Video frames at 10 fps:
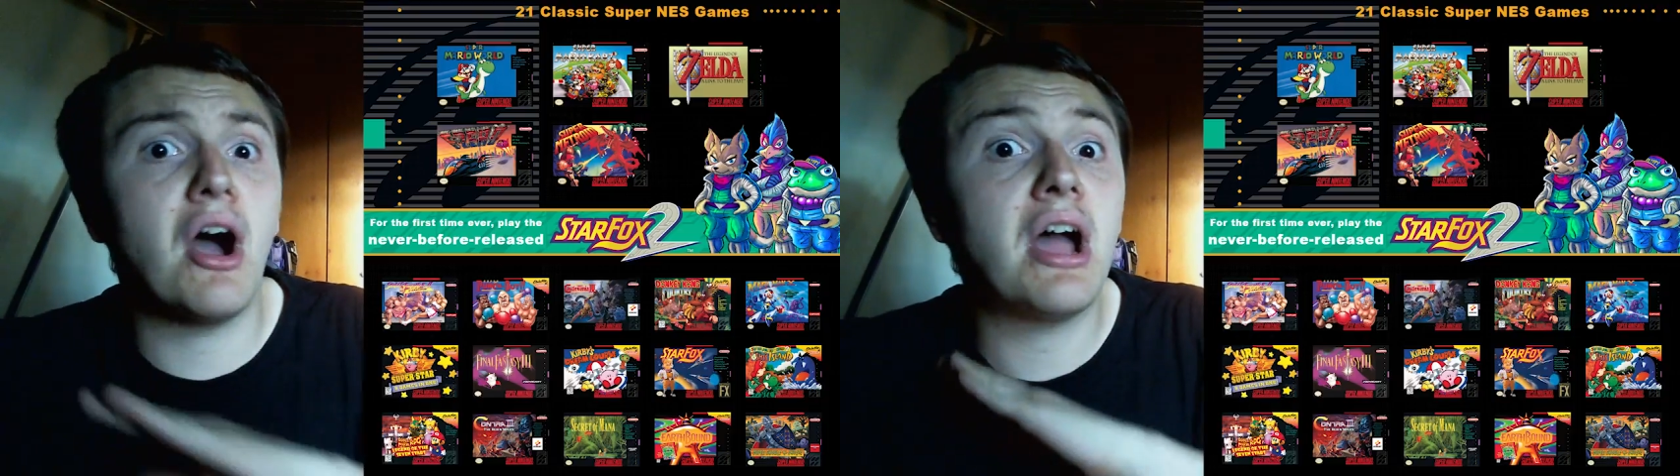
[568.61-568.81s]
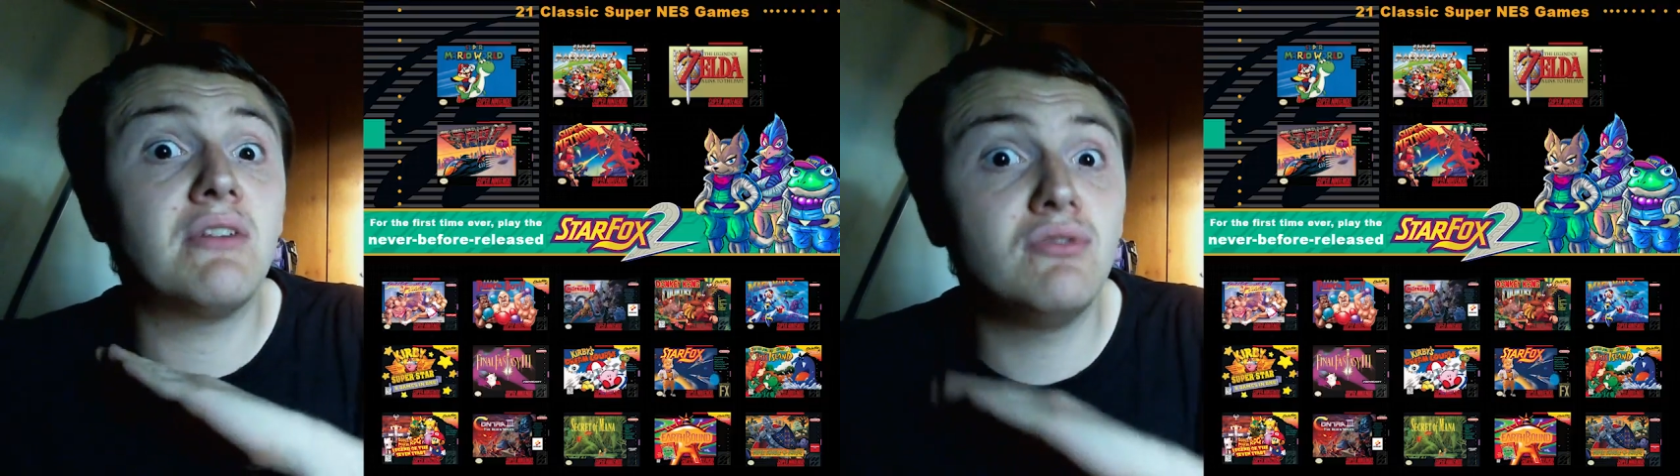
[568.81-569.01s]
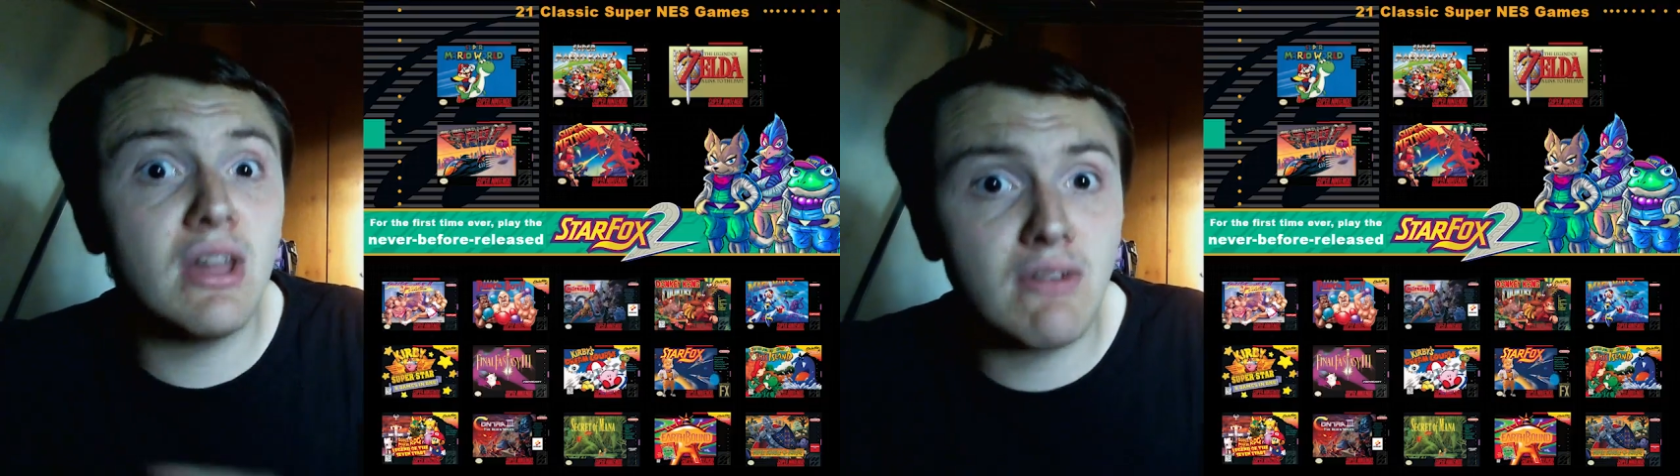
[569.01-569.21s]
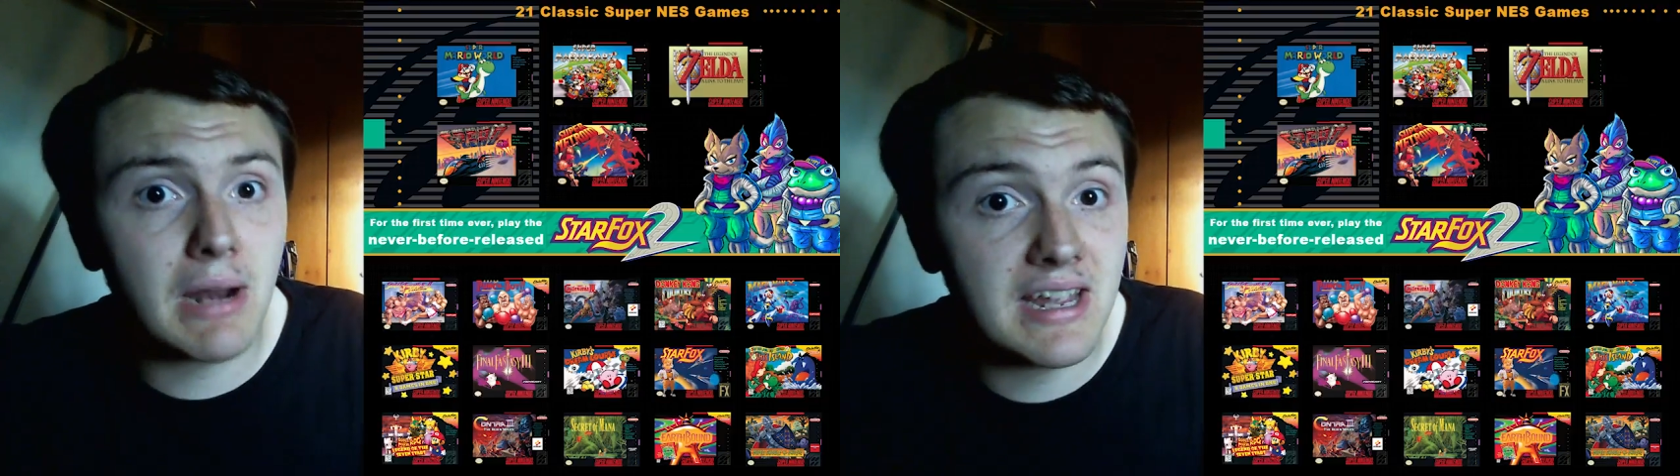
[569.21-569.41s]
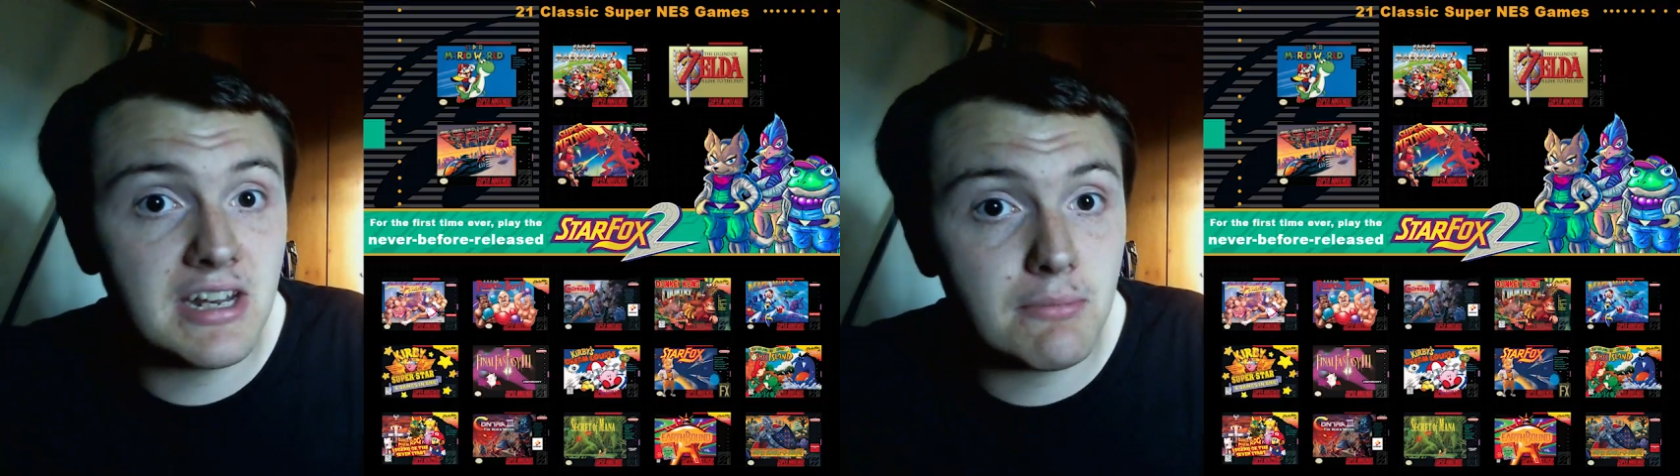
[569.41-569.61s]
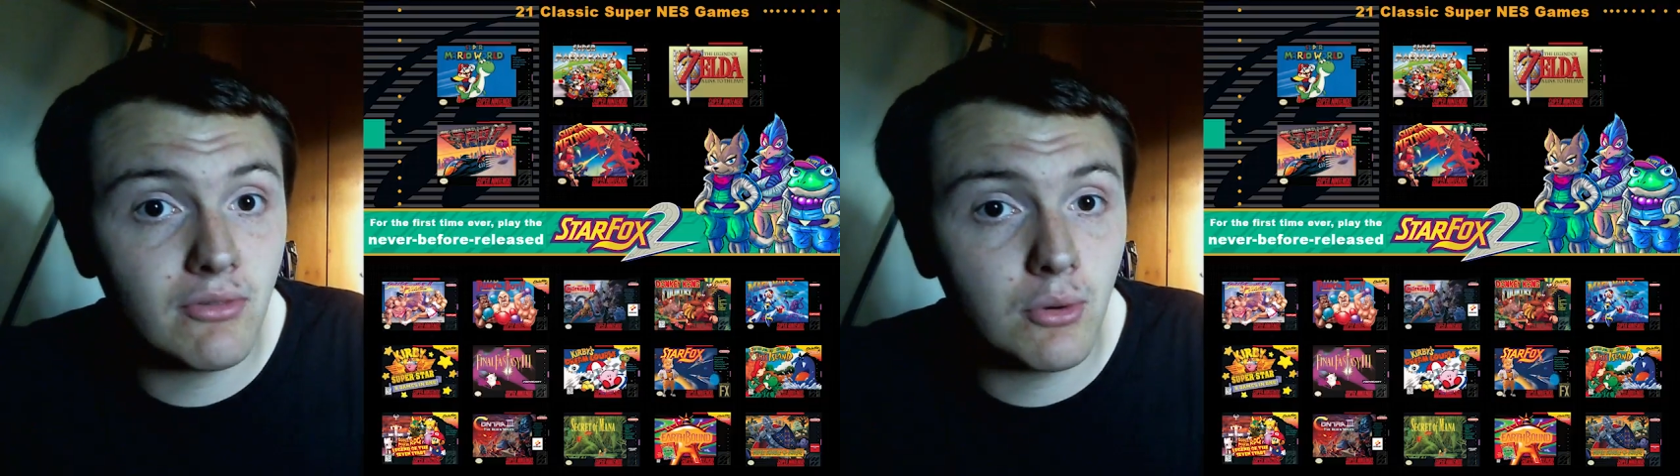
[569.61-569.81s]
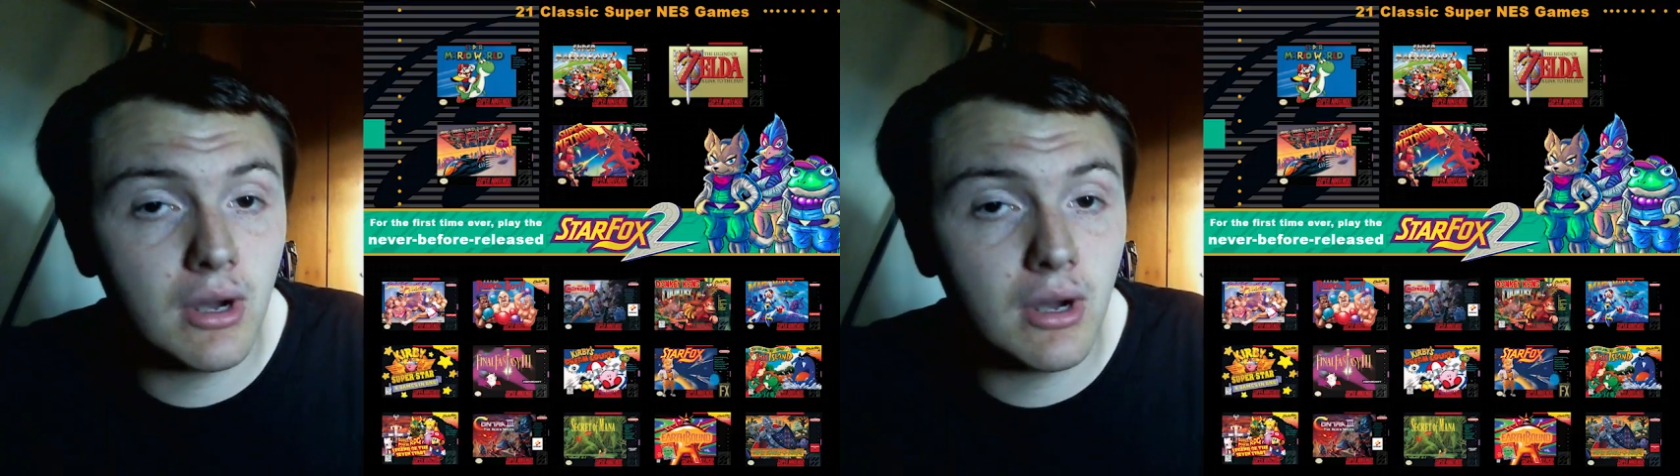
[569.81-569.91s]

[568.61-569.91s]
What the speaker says: I have never played it before.